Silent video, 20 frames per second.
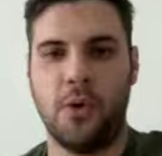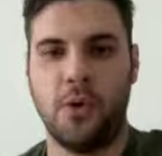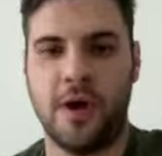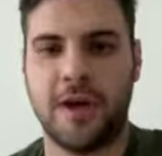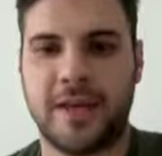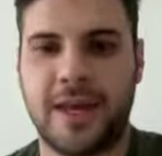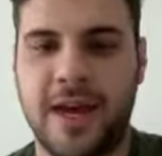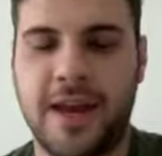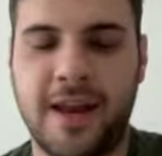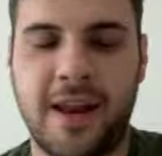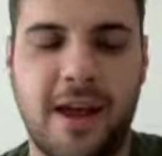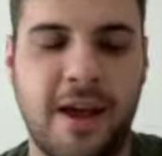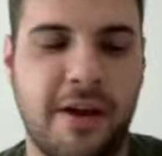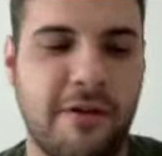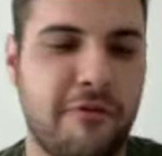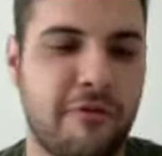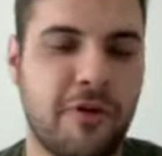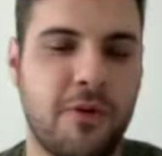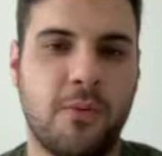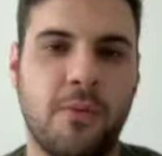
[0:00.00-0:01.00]
Again,
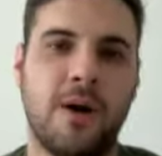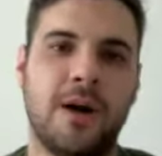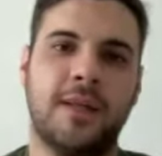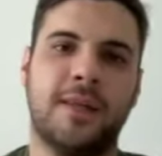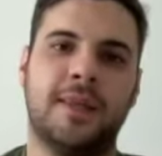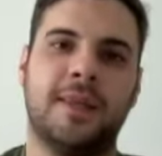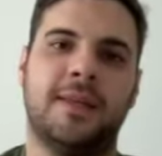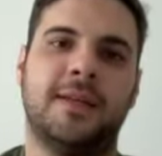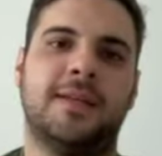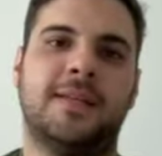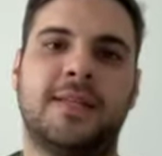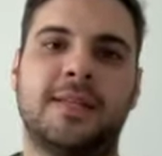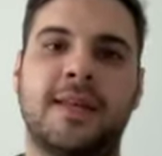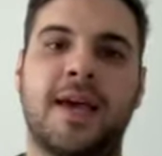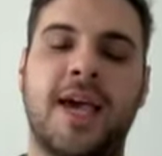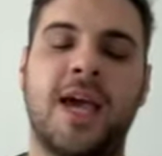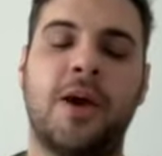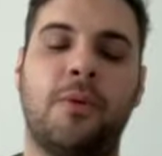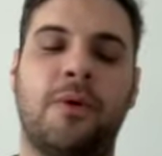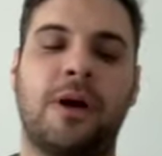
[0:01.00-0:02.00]
everyone,
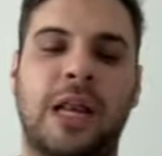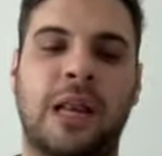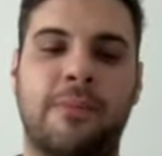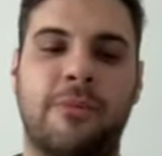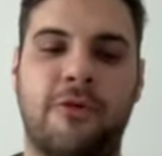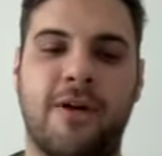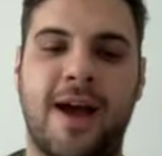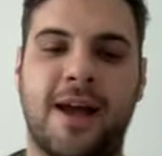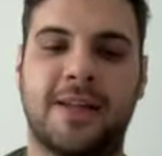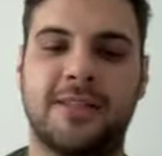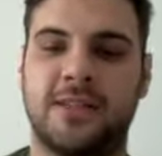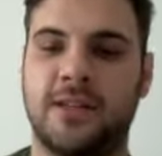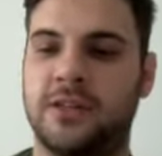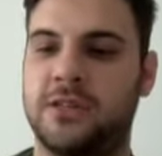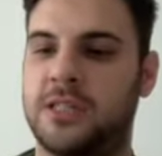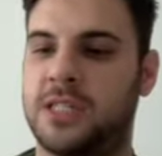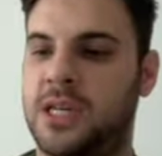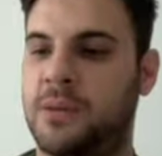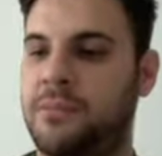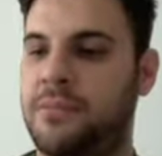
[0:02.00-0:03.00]
today we're going to be reacting
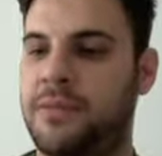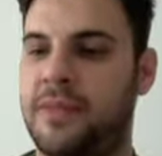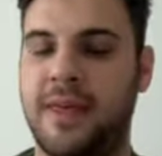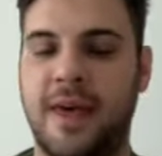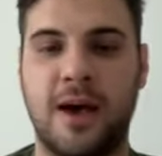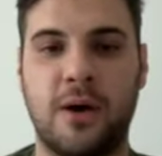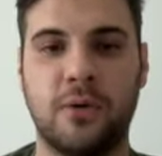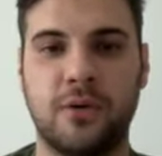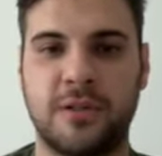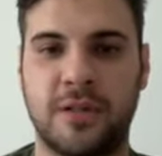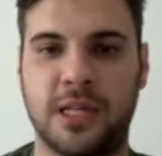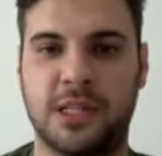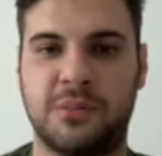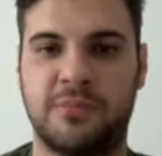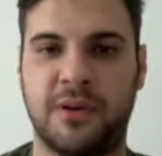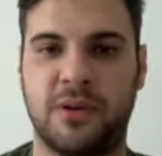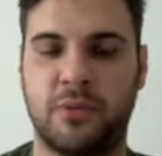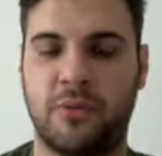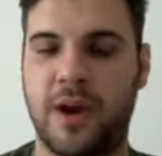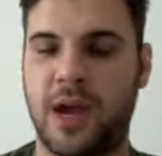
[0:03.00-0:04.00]
to something else that's
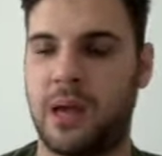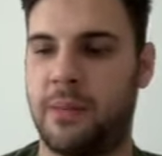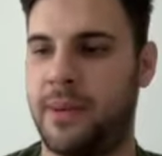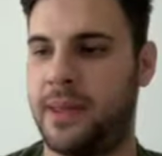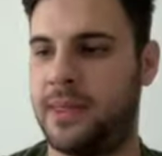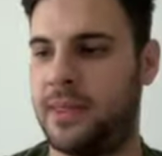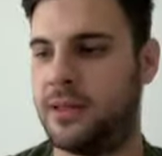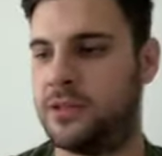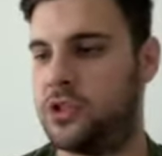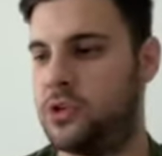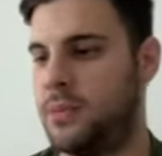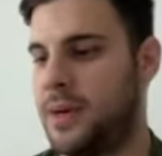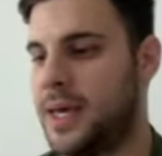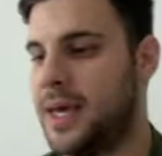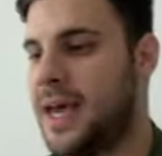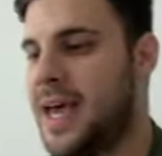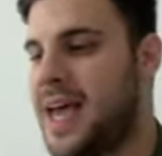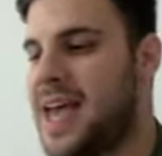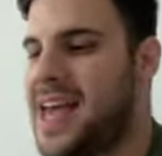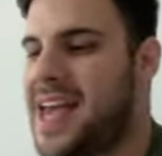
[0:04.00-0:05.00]
been recommended to me.
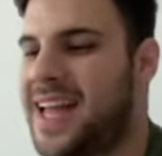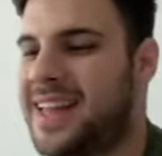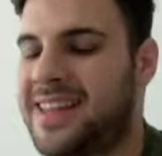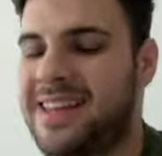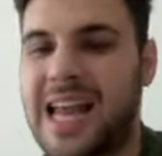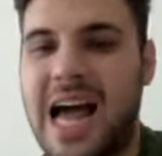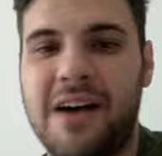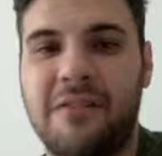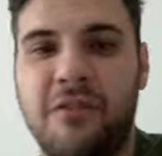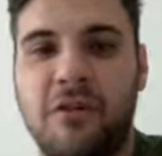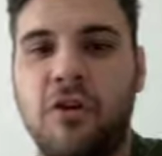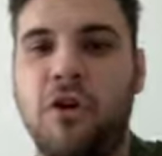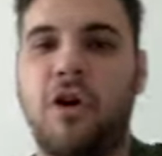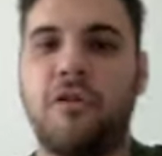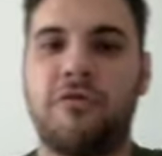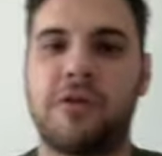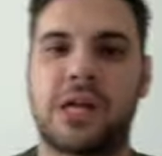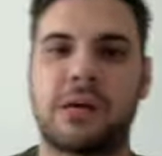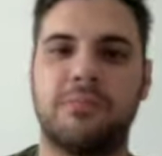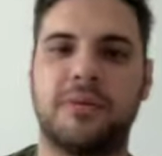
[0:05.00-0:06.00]
Didn't have a lot
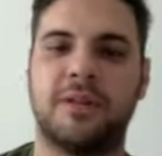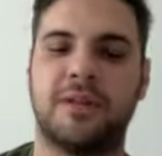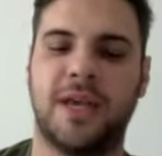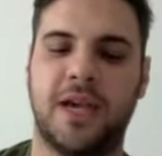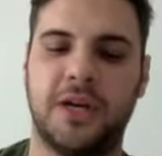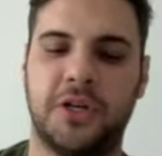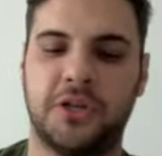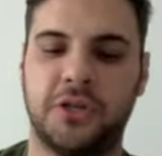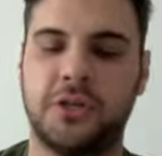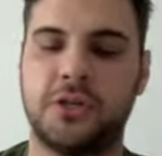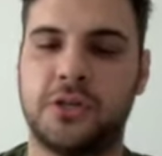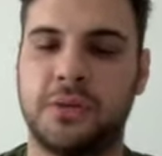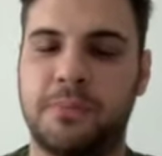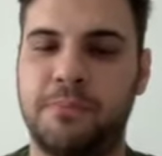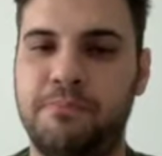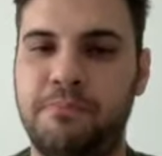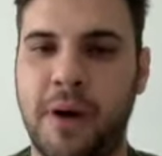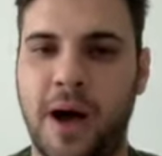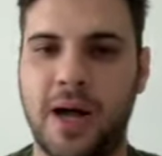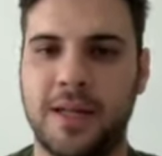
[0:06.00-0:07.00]
of recommendations,
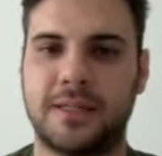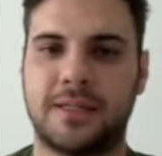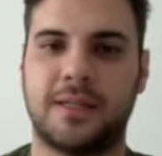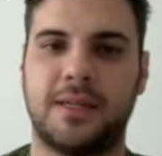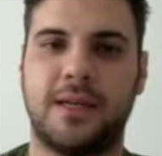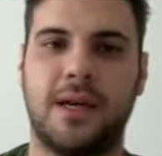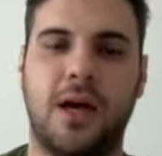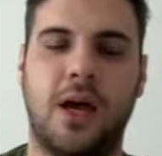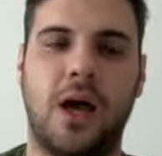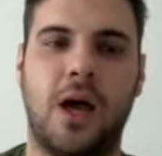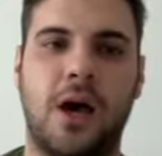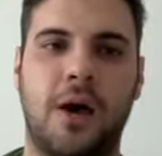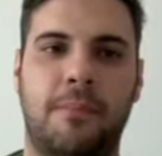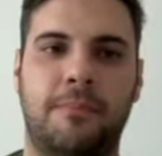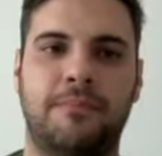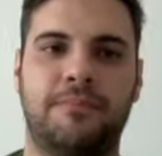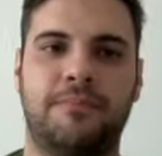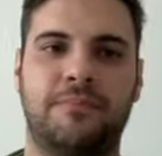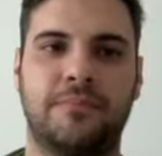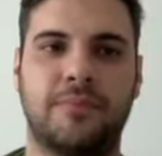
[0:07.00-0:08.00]
but
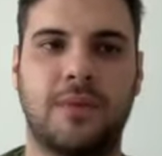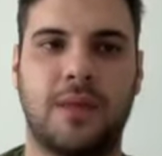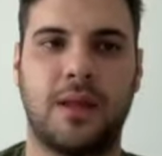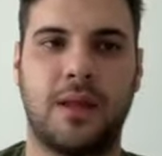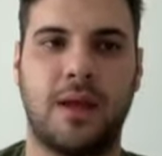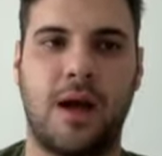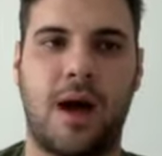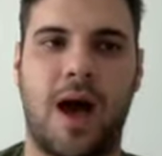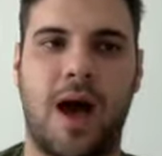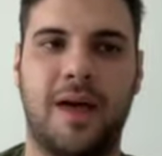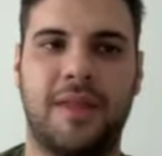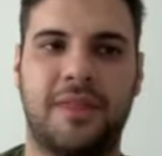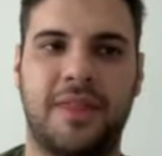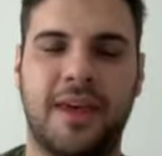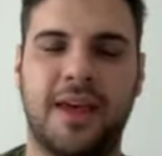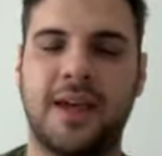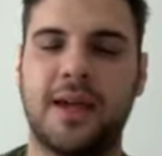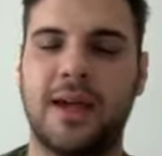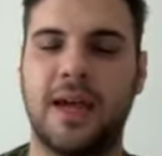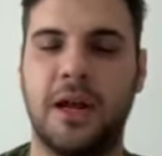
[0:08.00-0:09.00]
um, I
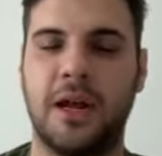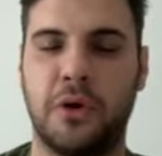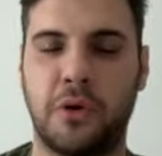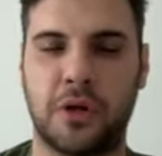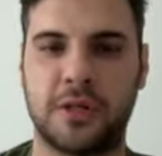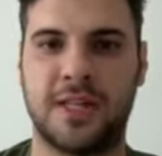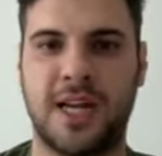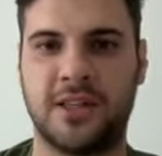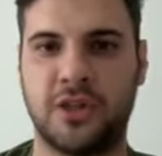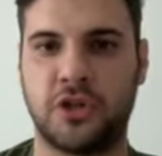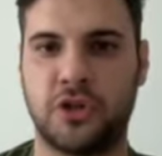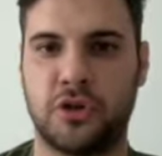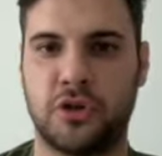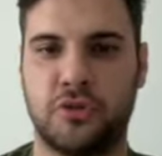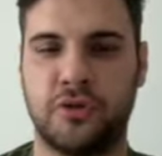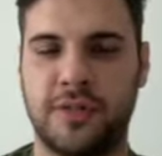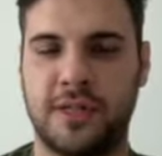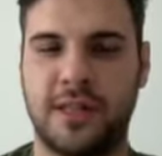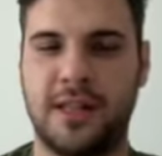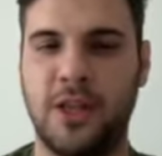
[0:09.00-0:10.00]
think it looks like the
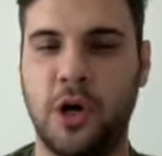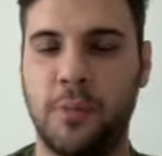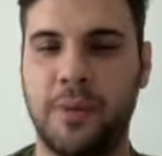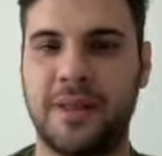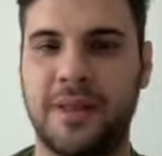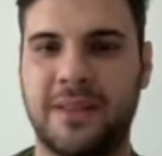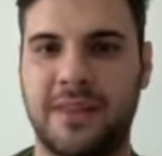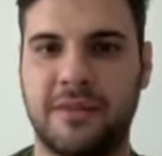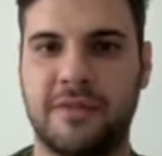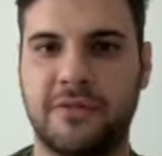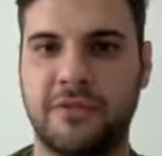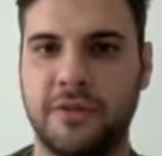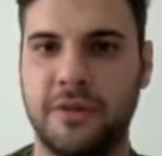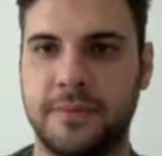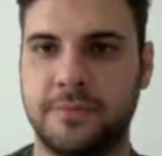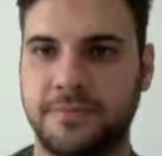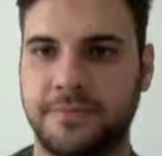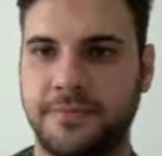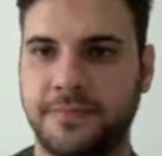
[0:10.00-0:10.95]
genre's a little bit different,